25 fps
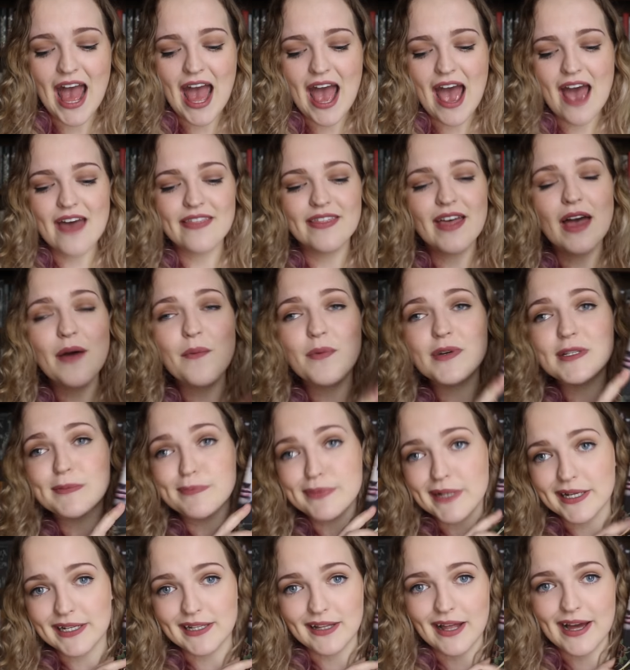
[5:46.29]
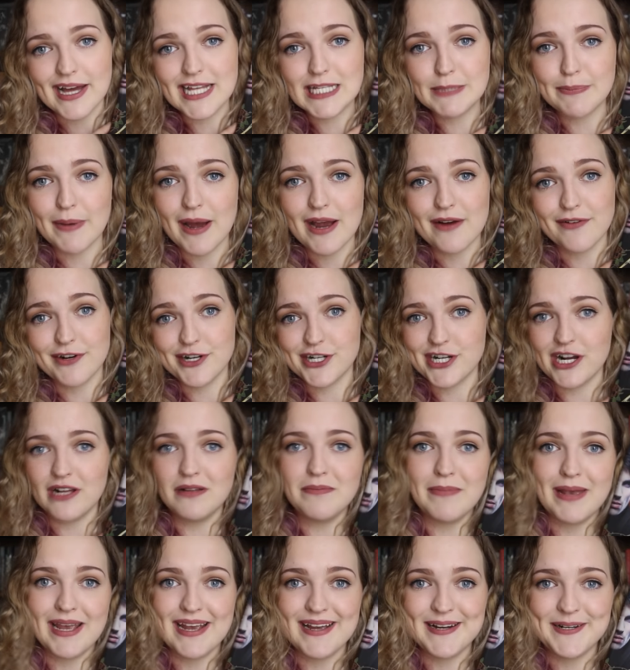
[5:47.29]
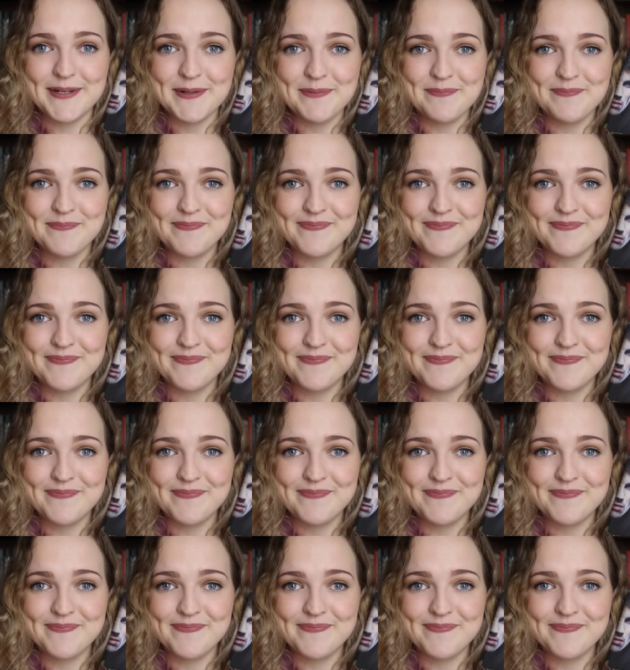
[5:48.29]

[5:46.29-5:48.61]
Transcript: And that was Bloodlines by Richelle Mead.